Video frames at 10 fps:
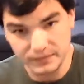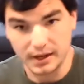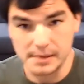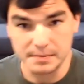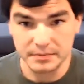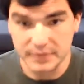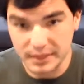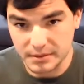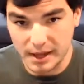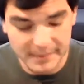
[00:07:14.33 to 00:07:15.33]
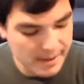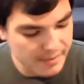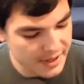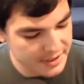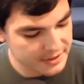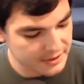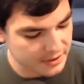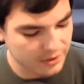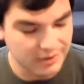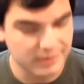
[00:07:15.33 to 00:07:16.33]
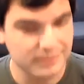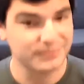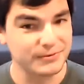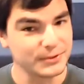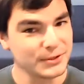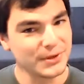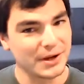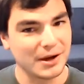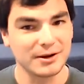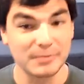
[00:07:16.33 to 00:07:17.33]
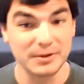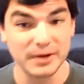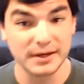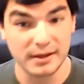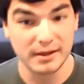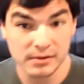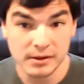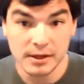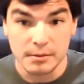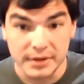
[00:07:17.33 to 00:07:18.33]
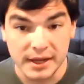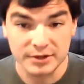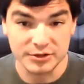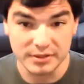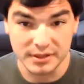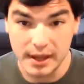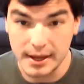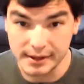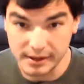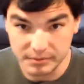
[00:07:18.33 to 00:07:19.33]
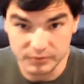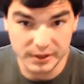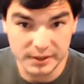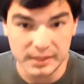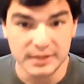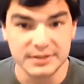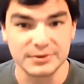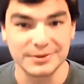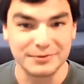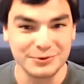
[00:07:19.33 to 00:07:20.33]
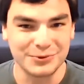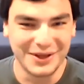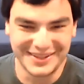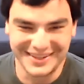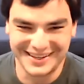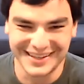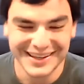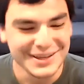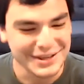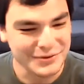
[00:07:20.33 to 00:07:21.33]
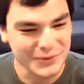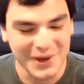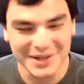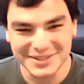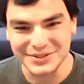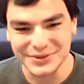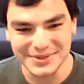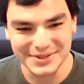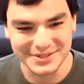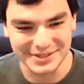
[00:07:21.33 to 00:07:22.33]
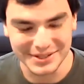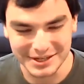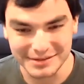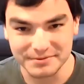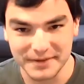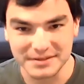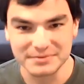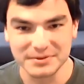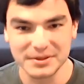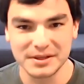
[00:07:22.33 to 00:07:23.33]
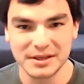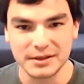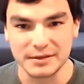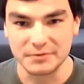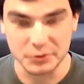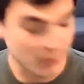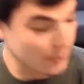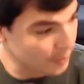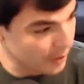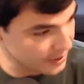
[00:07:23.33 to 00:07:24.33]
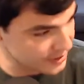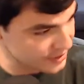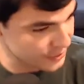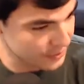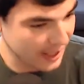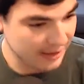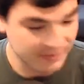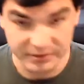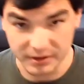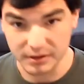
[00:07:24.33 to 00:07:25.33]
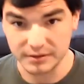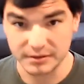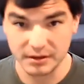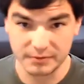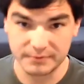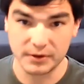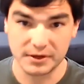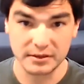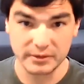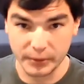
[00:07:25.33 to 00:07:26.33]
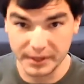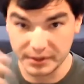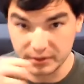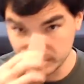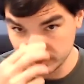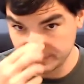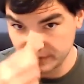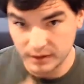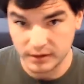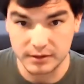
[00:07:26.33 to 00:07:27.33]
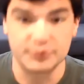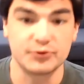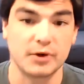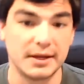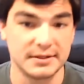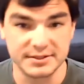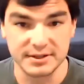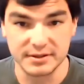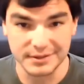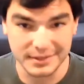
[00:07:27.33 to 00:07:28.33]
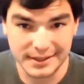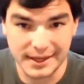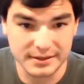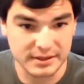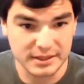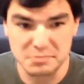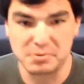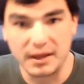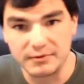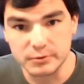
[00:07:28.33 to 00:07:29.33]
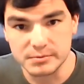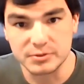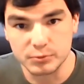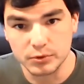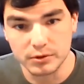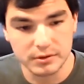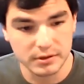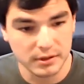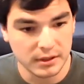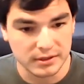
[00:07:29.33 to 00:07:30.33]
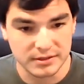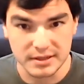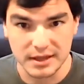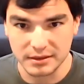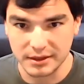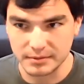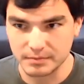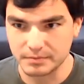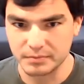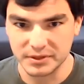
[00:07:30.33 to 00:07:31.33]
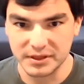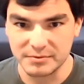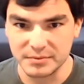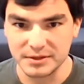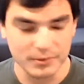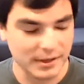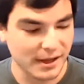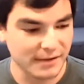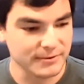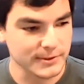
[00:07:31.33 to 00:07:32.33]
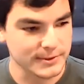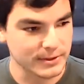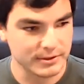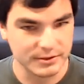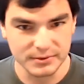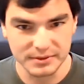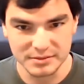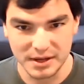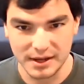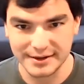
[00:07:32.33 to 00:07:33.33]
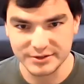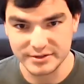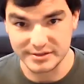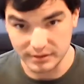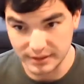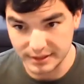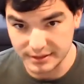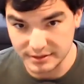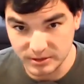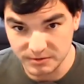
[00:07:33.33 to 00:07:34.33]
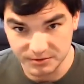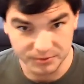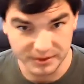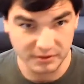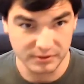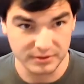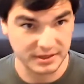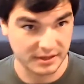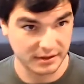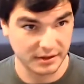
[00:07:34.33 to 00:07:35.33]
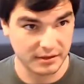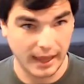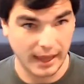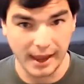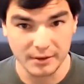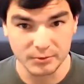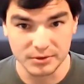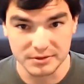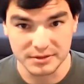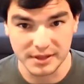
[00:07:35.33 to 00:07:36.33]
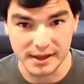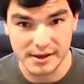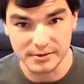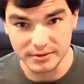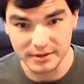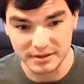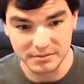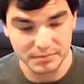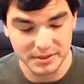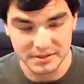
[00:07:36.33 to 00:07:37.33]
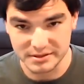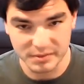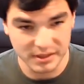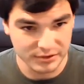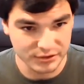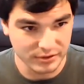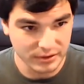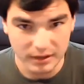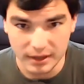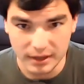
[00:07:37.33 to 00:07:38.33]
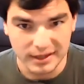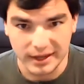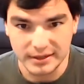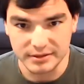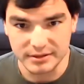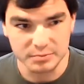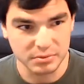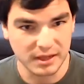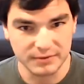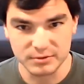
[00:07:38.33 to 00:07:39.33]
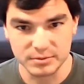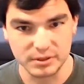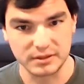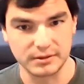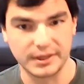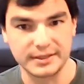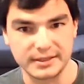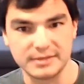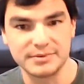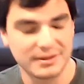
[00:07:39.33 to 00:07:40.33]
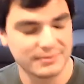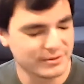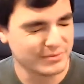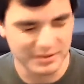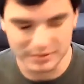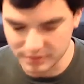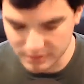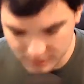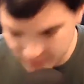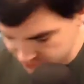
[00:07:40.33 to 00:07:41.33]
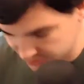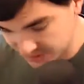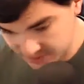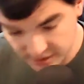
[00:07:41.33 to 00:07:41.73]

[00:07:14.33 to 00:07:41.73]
I'm not making a call for you to hire me right now, but actually I am, right? So if you if you want to do this effectively, if you don't want to have the fucking learning curve of trying to get these platforms to work, because believe me, when I first started doing this, my eyes just glazed over when I looked at the AdWords account or the Business Manager or any of these platforms, like the LinkedIn platform. Oh, geez,